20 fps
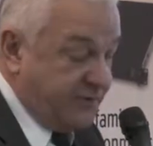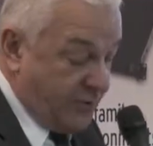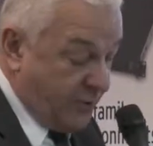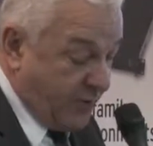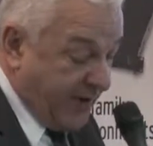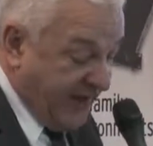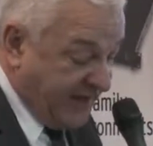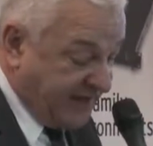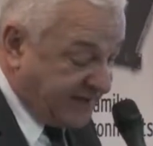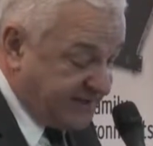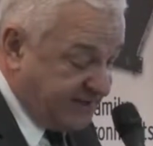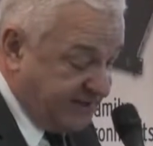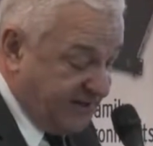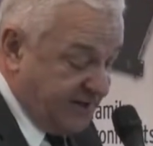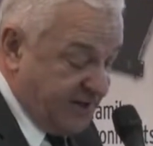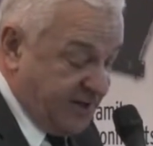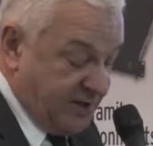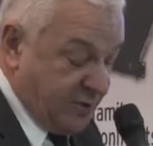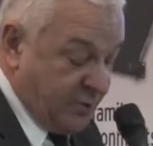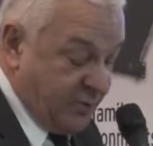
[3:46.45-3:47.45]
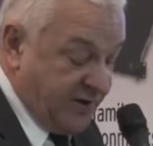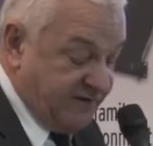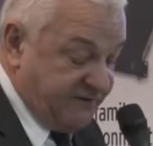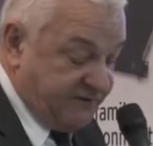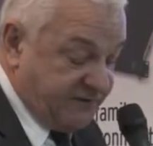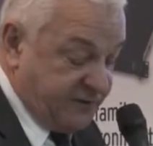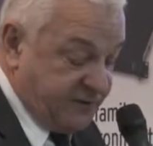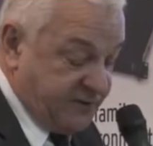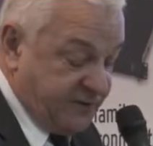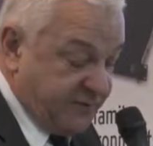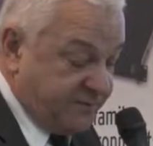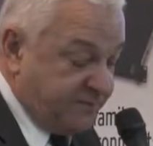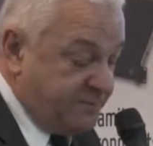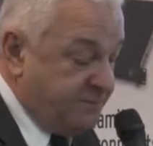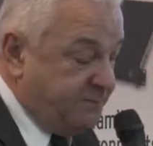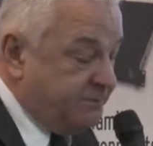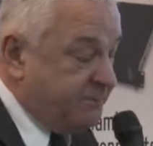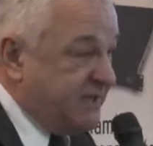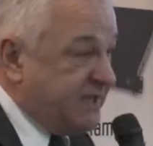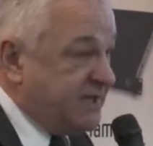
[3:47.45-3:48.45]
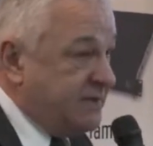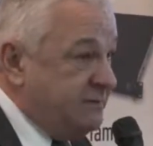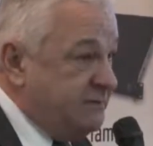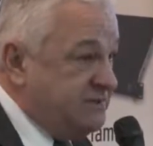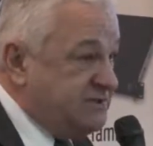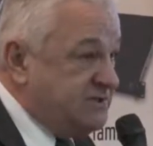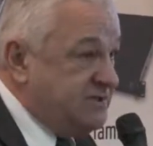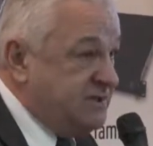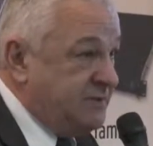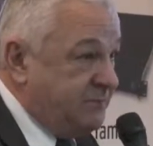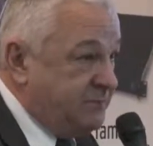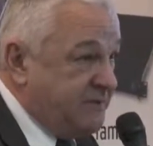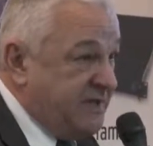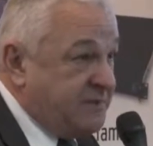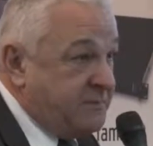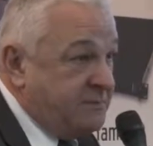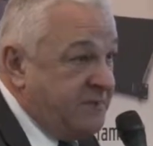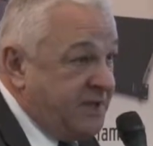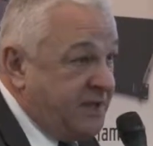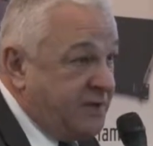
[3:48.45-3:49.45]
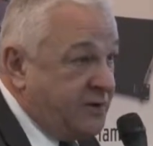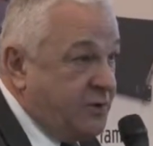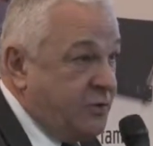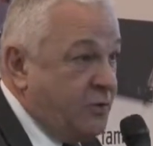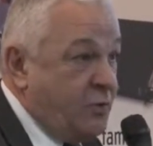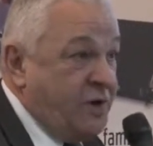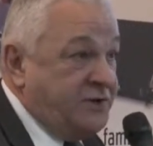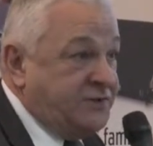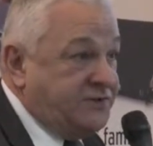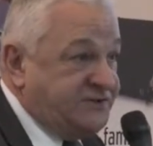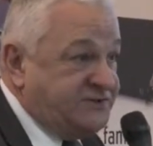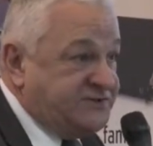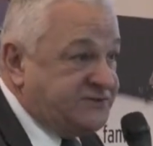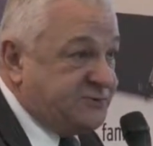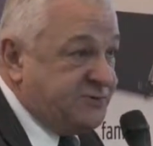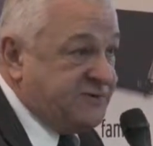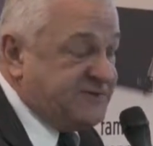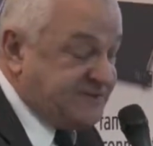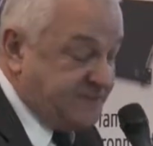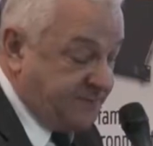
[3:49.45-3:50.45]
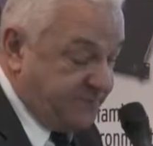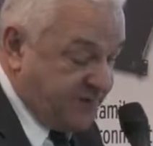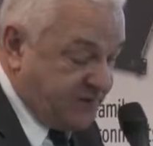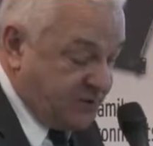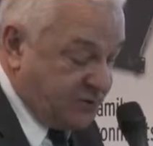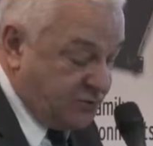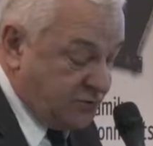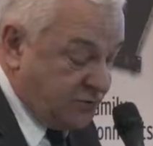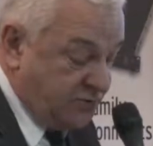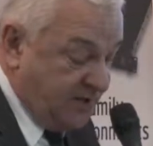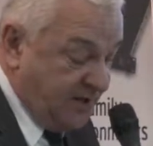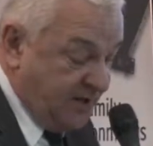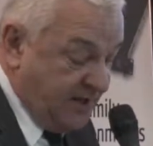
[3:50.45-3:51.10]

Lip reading: rack with a PICMIG 1.3 CPU,